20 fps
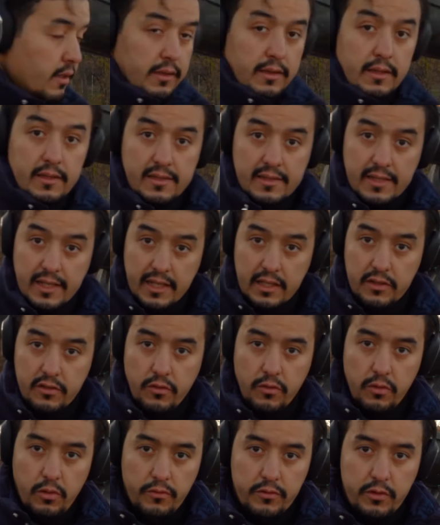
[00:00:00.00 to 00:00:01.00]
the second
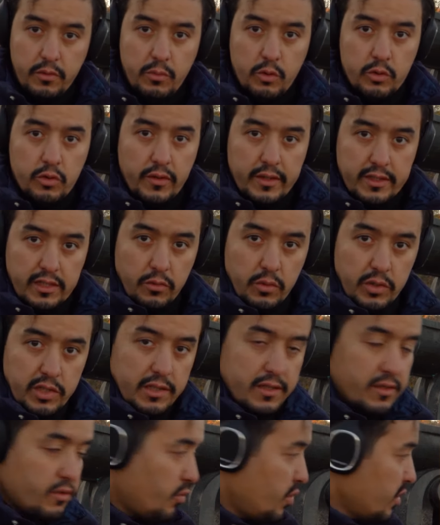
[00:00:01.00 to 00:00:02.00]
role of the moderator, which
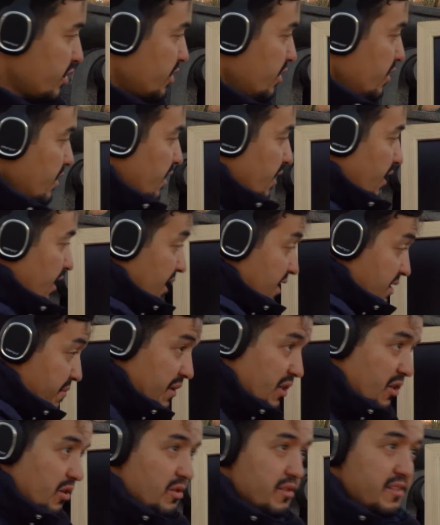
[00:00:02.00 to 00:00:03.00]
is the water, is
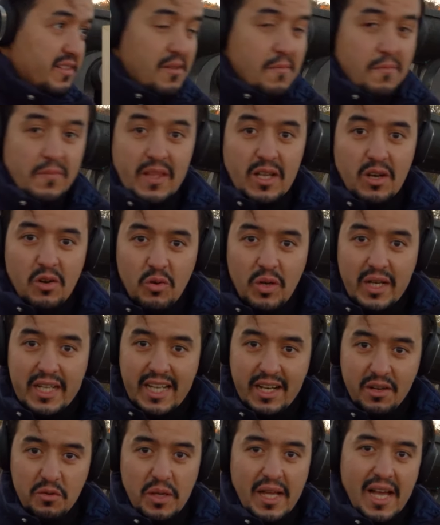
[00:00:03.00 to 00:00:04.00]
because why
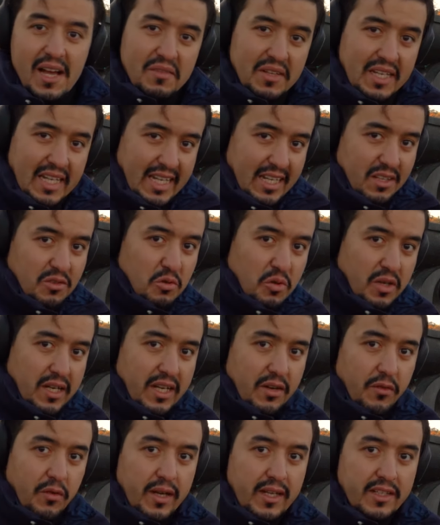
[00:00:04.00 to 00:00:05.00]
are we having a
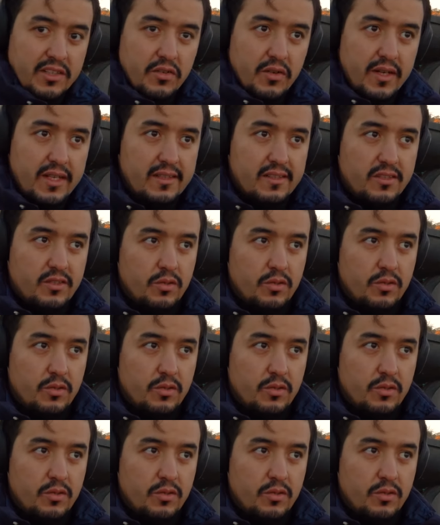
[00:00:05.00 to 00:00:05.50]
nuclear reactor is